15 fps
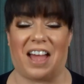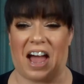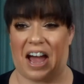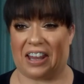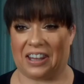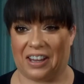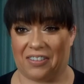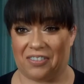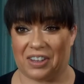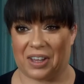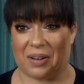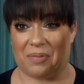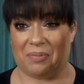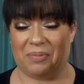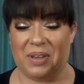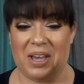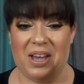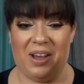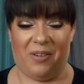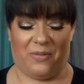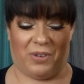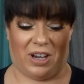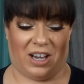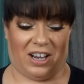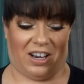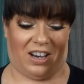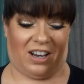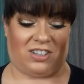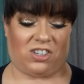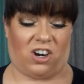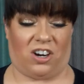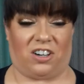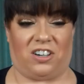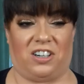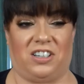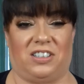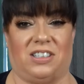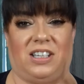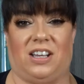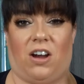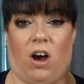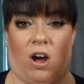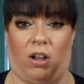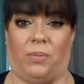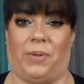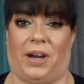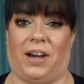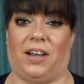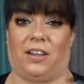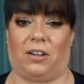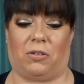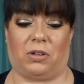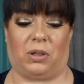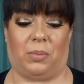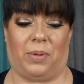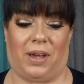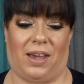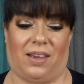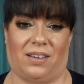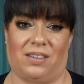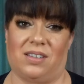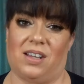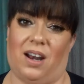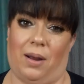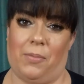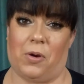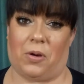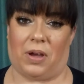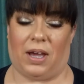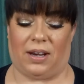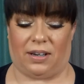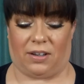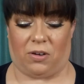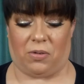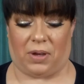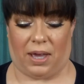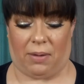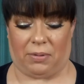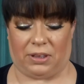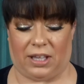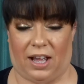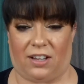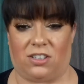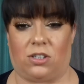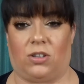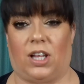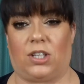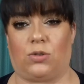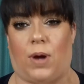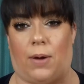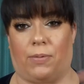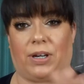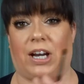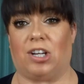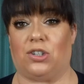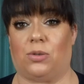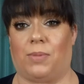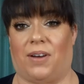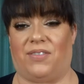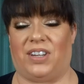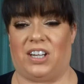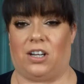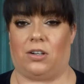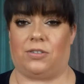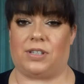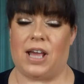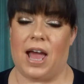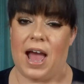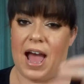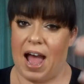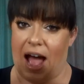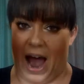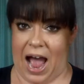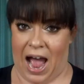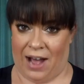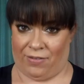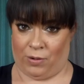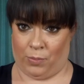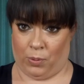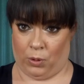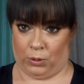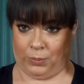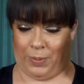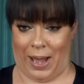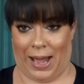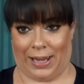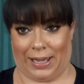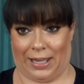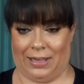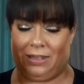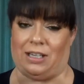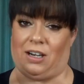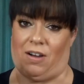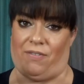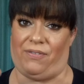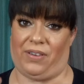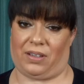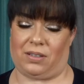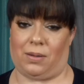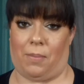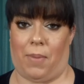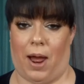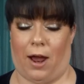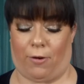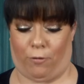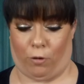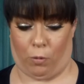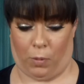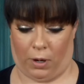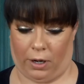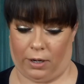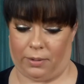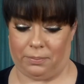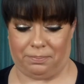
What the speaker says: I love them, but it's harder to see all my eye look with the bangs. And I'm kind of okay with that. So that's why when I do my videos, I have them pulled back and then I'll fix them back for work.